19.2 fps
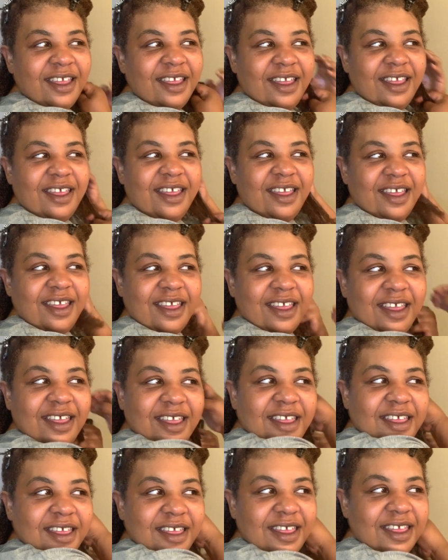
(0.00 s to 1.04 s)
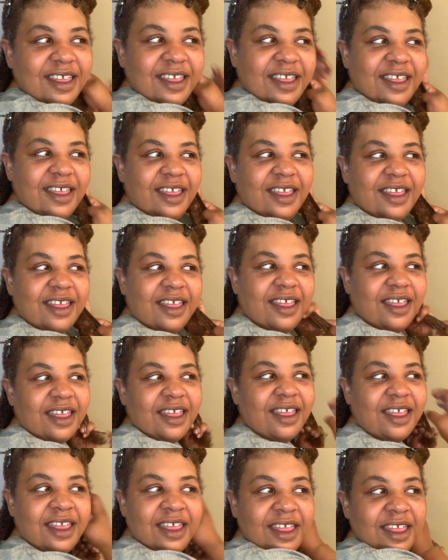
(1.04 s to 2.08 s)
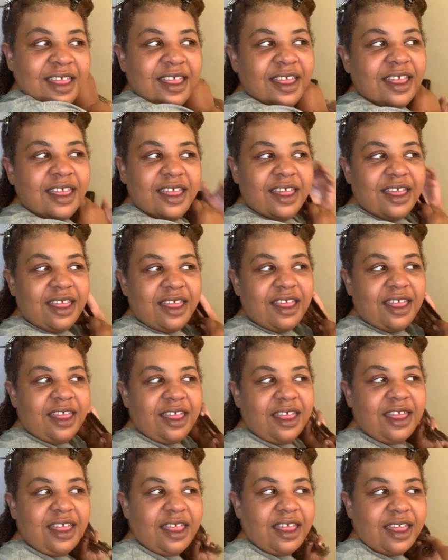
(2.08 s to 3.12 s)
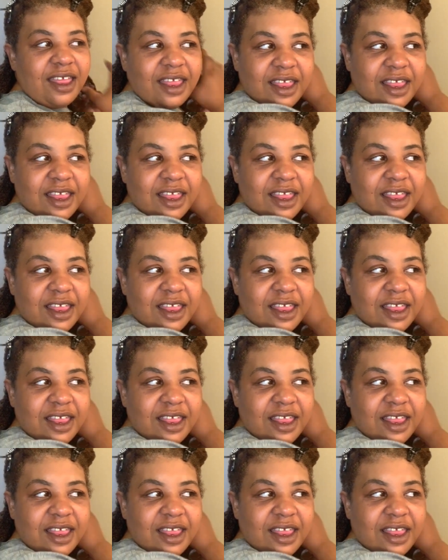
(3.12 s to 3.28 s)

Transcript: (silence)